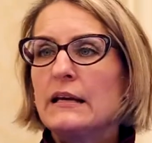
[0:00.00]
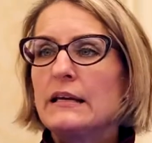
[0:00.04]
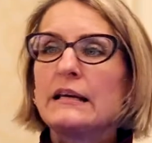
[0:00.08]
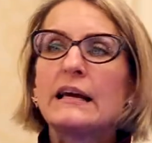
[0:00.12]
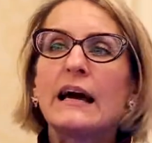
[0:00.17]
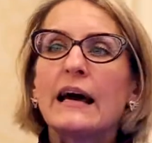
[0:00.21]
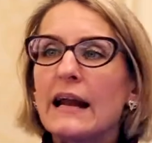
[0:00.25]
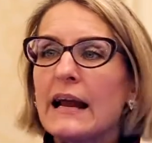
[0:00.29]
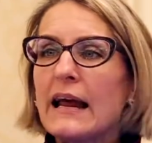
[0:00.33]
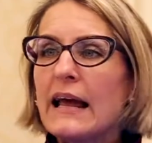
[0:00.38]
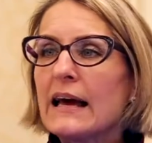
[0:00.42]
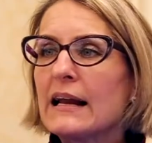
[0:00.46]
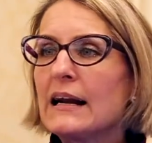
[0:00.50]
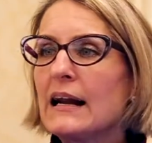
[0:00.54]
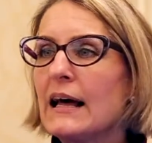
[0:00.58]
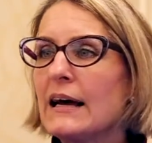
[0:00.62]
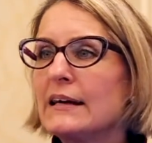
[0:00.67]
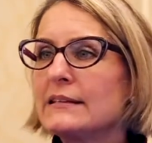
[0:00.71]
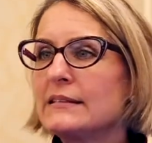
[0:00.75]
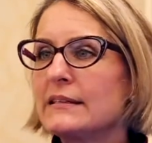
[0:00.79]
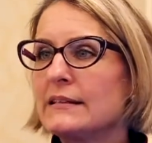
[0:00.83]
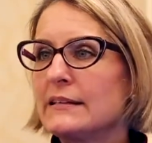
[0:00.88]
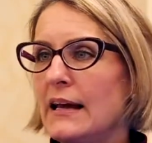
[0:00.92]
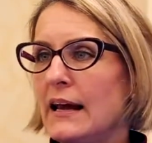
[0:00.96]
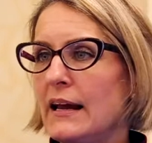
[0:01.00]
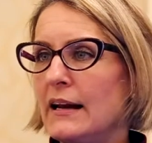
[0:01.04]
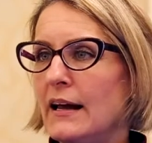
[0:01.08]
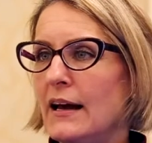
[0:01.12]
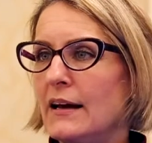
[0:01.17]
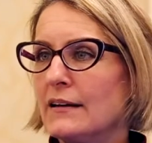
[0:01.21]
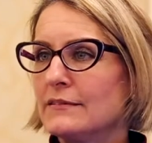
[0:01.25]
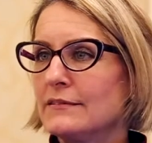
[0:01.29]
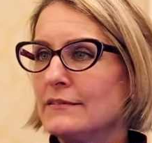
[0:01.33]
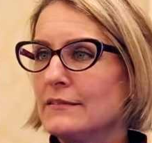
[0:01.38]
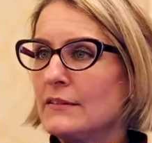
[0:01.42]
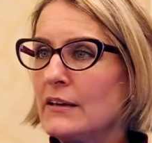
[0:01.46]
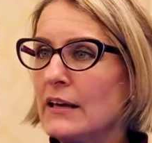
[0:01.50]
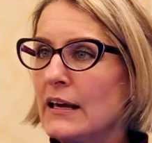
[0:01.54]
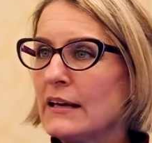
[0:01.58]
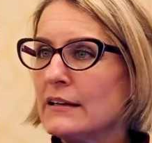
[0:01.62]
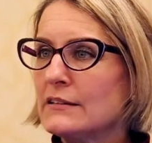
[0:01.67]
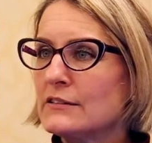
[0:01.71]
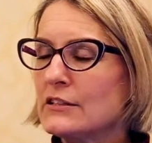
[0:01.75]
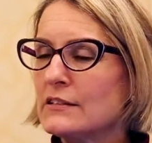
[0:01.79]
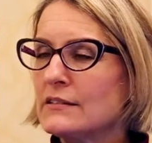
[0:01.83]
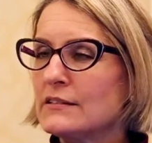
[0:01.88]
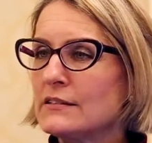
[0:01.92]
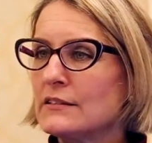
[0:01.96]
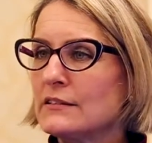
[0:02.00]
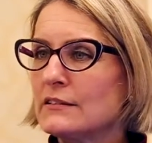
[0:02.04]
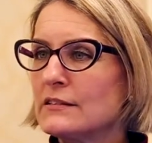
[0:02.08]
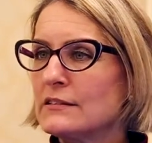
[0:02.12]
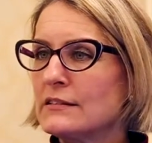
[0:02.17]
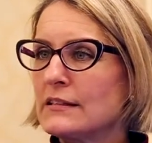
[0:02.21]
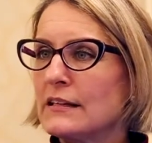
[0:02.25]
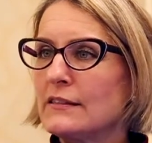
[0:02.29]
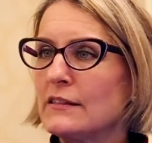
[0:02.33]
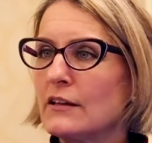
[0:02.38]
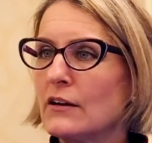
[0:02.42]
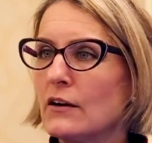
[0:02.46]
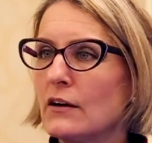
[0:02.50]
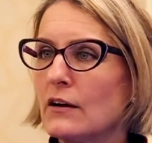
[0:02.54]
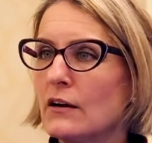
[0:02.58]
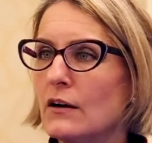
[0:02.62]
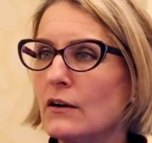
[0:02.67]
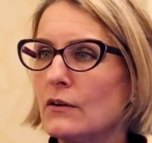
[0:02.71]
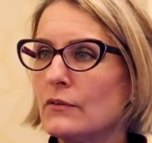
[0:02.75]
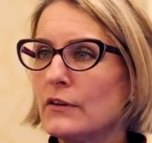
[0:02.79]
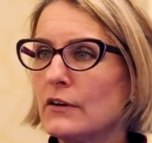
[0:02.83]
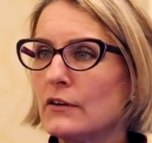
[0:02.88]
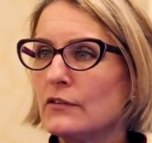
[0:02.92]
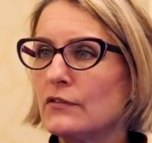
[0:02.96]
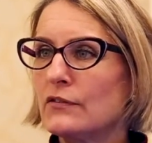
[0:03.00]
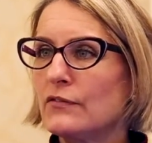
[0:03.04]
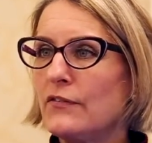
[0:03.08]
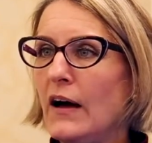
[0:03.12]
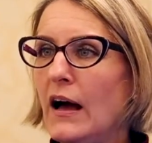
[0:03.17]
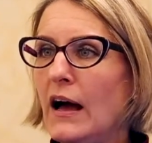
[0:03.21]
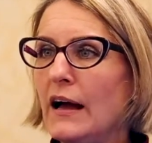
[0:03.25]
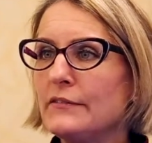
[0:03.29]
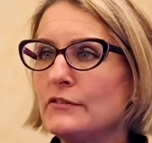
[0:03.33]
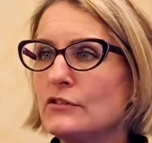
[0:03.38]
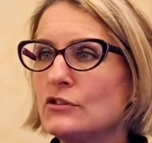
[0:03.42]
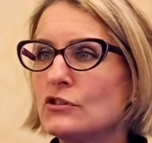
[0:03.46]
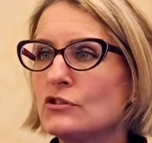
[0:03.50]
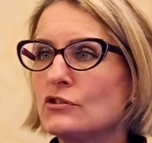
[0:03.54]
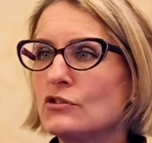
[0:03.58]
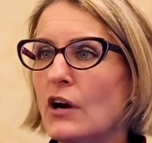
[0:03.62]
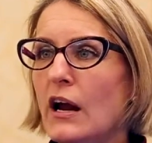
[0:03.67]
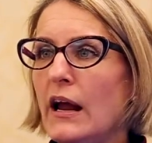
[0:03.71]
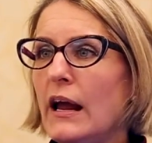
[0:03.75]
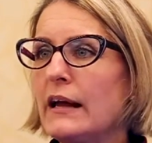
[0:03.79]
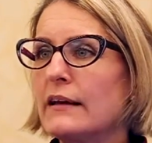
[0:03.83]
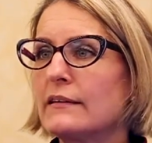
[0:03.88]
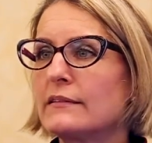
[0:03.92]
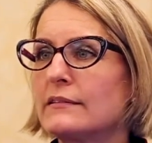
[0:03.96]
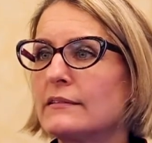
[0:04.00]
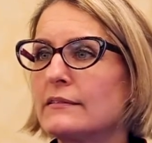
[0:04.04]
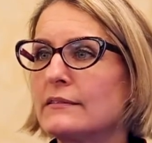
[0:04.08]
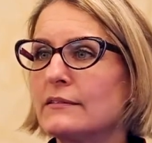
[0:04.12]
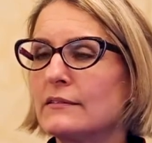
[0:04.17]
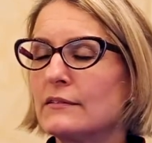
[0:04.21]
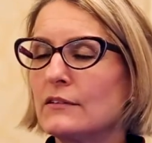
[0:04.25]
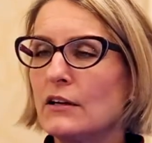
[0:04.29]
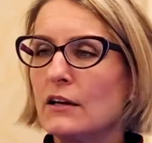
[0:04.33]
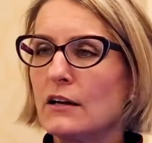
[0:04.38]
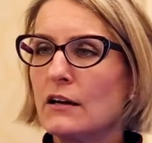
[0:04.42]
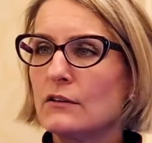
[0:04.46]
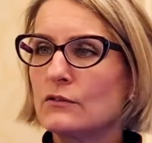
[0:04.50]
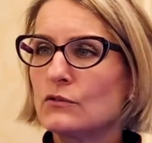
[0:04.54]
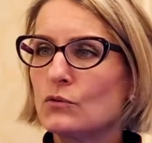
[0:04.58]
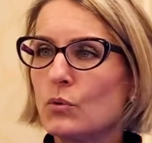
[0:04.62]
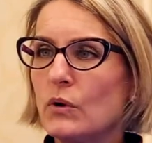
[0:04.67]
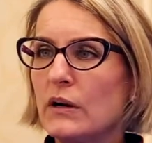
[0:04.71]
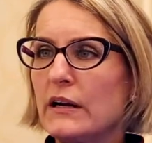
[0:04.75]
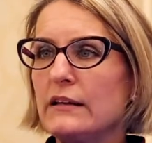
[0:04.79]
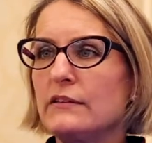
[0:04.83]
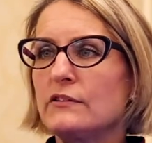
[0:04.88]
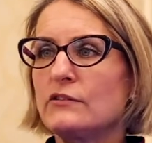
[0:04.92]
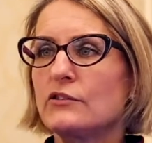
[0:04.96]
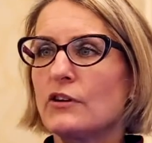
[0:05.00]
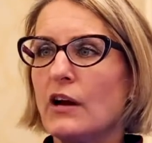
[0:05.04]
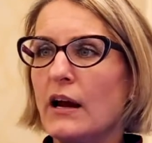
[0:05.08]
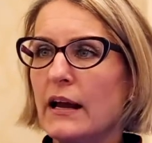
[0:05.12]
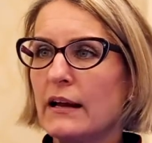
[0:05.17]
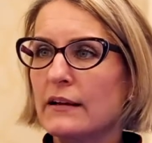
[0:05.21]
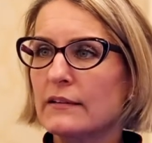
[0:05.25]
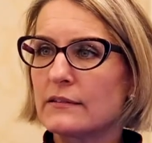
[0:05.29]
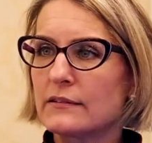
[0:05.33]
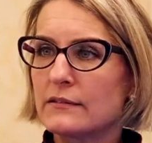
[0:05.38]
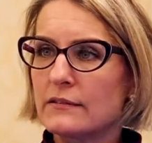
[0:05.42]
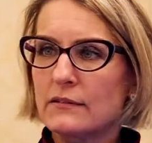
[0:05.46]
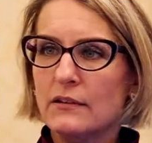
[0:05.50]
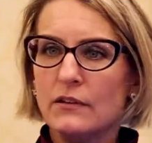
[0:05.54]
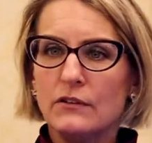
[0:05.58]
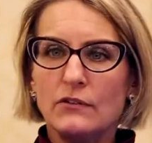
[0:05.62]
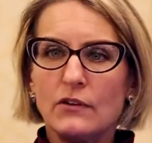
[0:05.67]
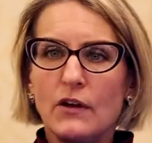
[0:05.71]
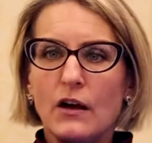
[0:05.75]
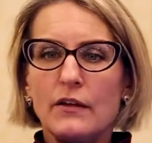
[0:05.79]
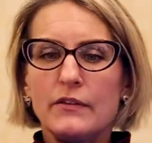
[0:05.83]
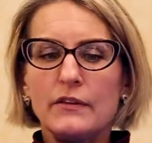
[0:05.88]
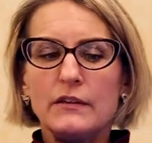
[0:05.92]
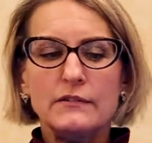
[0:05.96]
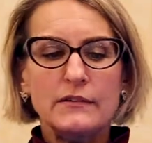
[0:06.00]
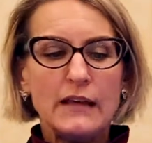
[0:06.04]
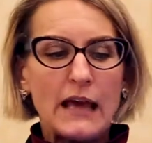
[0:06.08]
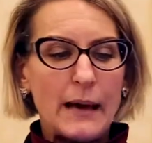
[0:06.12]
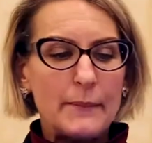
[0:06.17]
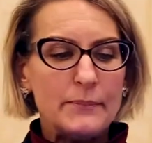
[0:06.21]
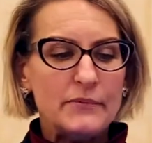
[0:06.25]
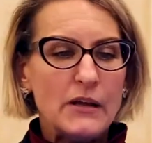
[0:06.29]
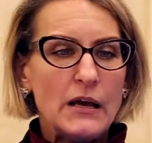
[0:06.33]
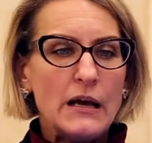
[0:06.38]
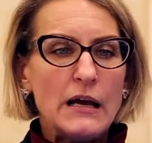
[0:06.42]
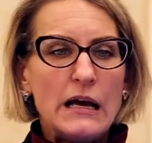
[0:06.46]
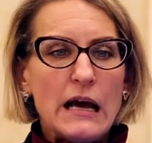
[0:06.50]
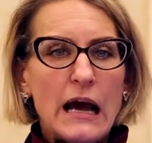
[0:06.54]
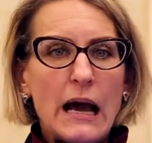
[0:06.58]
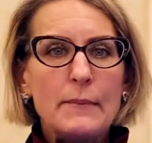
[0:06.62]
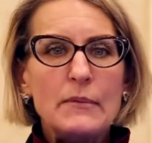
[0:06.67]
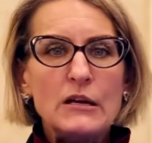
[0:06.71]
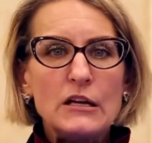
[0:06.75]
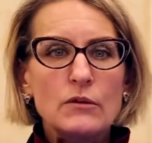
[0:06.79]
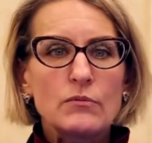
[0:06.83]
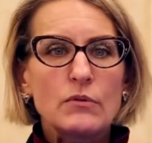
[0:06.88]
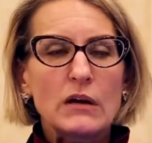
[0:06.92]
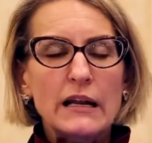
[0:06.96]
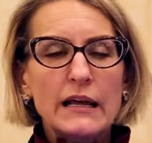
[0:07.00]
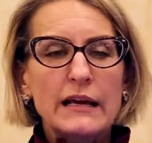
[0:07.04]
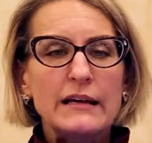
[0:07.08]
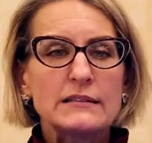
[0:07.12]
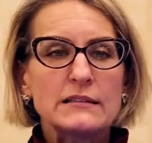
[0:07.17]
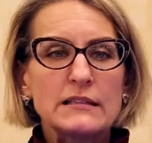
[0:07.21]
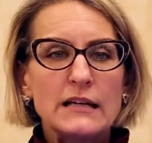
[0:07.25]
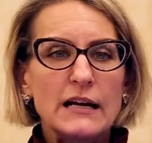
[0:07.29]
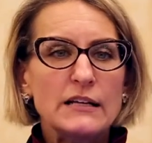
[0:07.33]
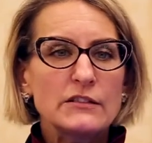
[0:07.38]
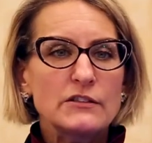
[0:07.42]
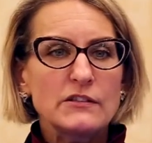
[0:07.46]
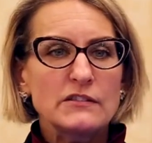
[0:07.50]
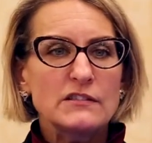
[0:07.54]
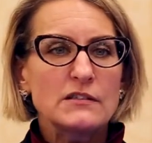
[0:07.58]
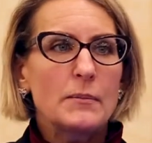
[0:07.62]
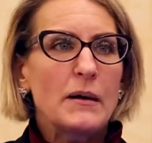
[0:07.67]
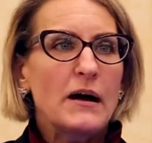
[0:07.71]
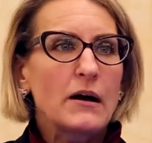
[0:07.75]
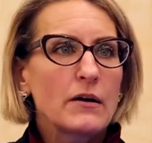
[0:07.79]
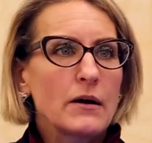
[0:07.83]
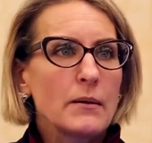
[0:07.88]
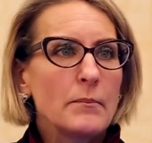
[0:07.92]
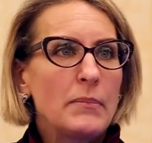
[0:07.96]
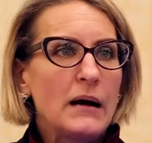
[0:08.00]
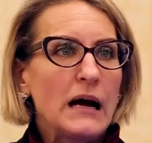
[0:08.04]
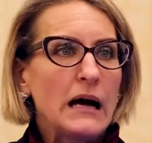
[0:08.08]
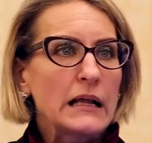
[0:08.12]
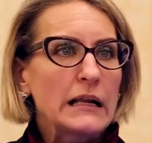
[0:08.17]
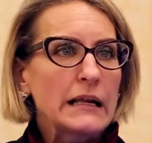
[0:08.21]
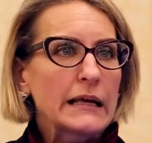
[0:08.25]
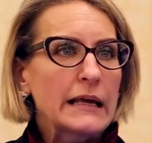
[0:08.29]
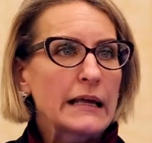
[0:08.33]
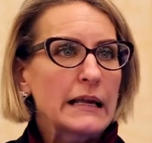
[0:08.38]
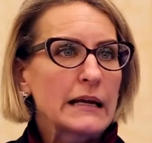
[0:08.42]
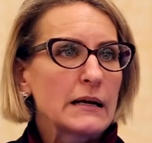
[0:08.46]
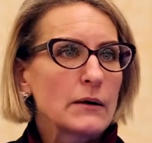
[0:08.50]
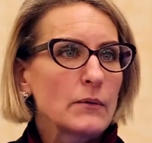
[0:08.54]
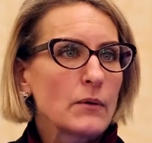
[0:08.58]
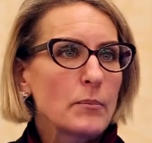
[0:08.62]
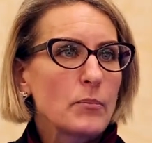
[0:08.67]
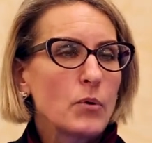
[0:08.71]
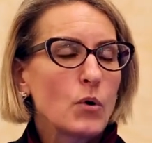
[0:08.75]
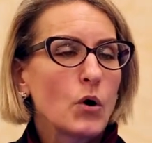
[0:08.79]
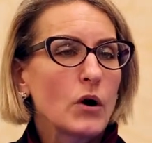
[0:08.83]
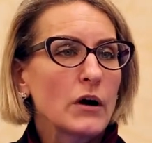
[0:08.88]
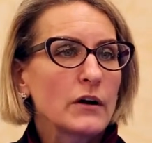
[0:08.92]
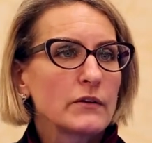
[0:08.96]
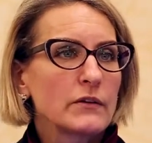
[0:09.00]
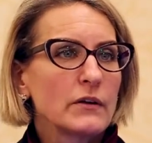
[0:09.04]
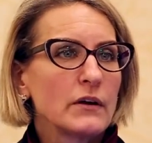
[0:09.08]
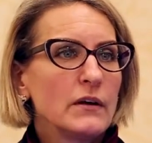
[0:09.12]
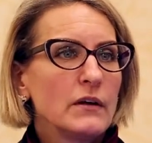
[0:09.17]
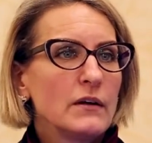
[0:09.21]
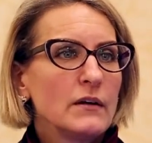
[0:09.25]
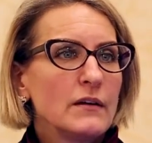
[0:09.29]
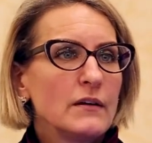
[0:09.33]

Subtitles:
You got to analyze the data. You can't just sit there and go, there's 5 strengths, 20 strengths. There's all these gaps. I mean, it's not just about compiling it in a report.